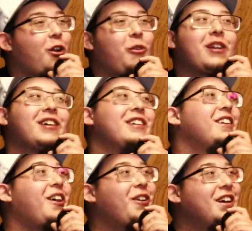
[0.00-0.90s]
I don't want
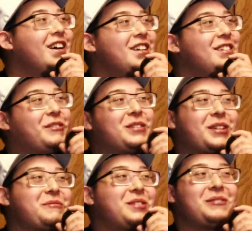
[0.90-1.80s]
to, do
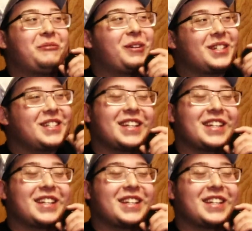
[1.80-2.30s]
some weird